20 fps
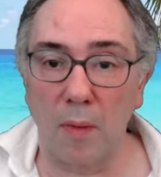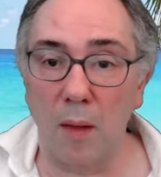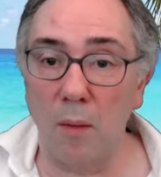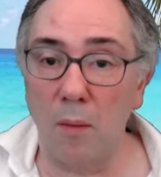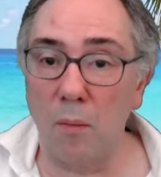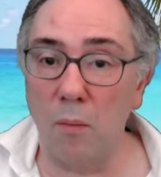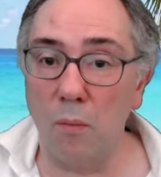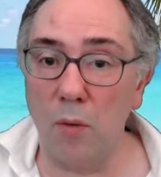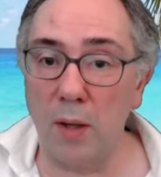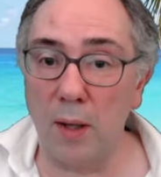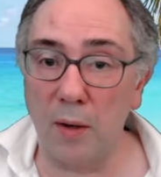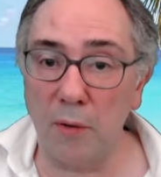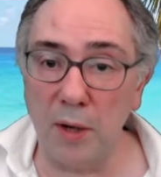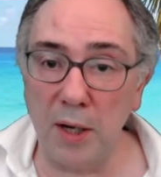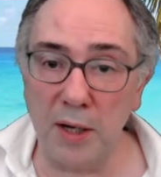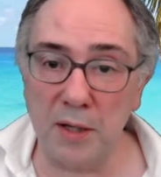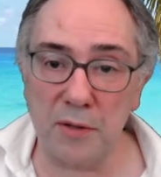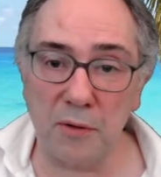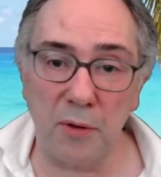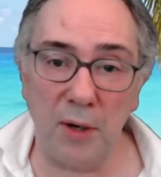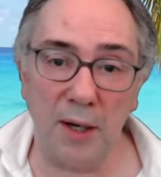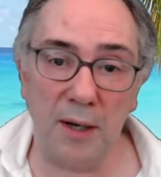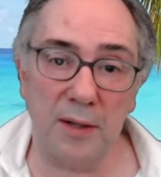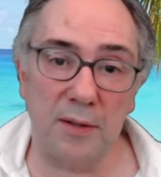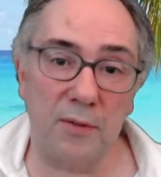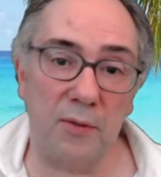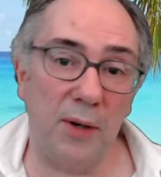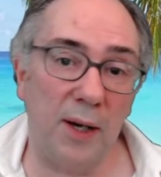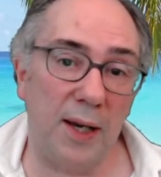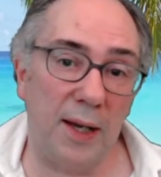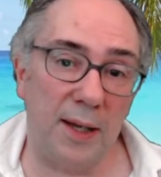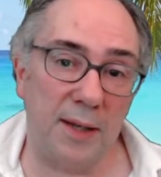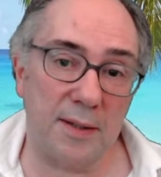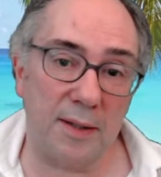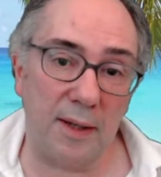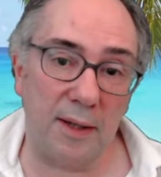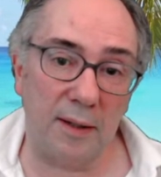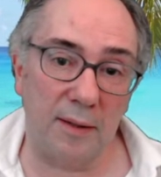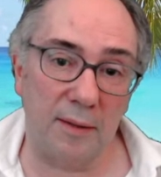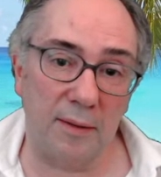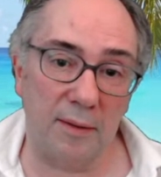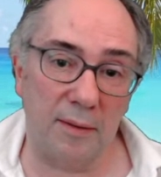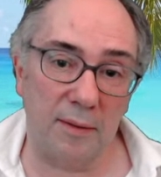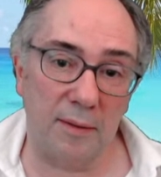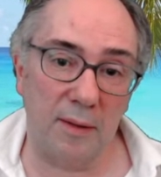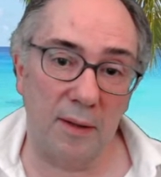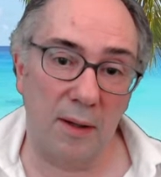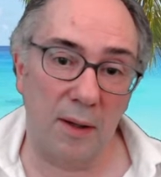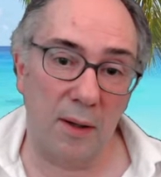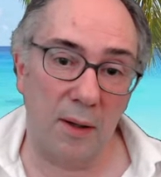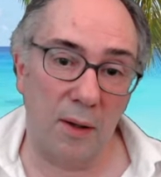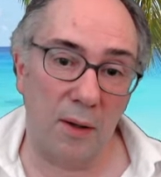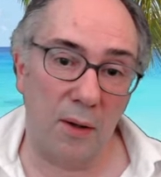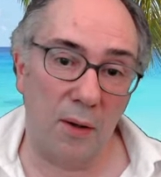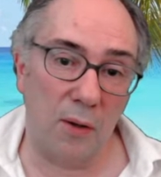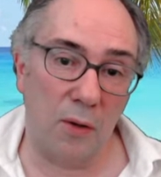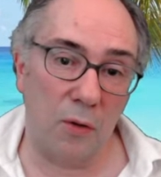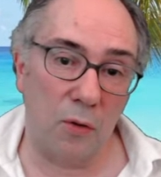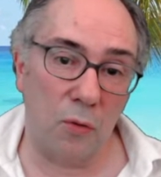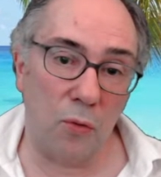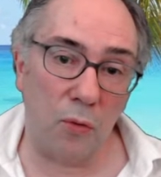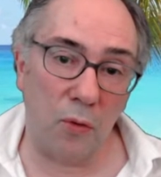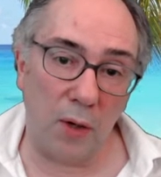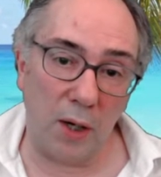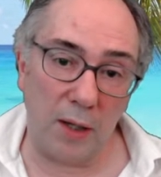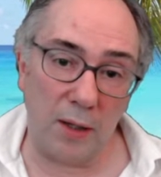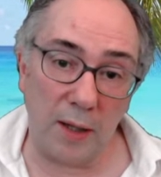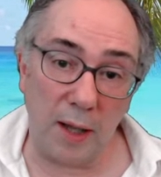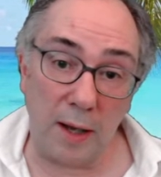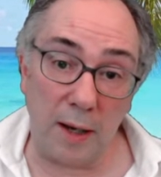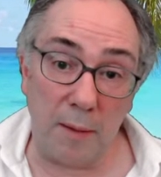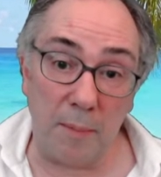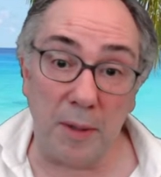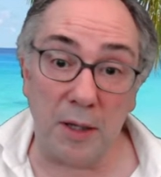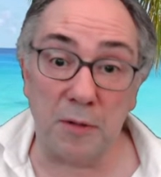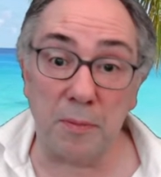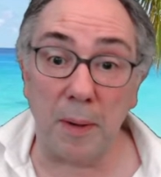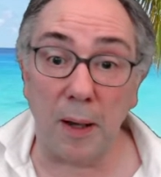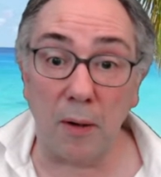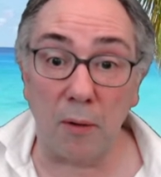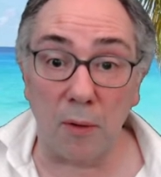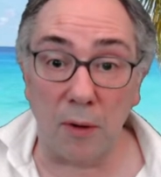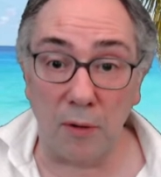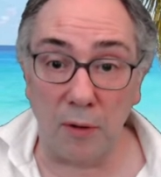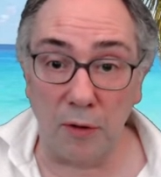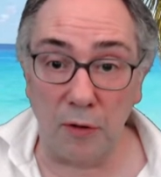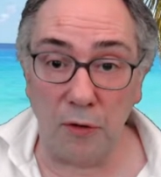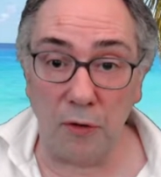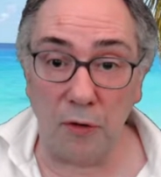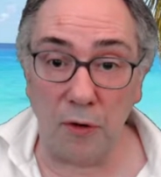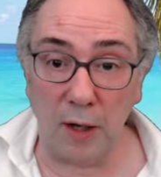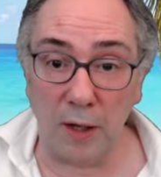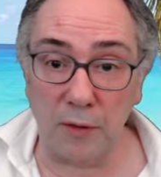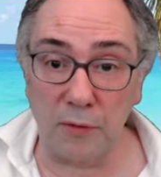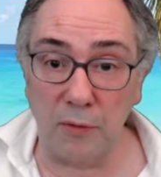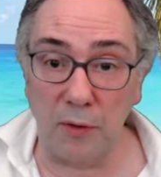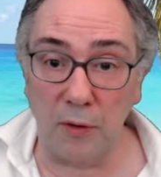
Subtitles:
With a green screen, it's really easy to create an image background in your next video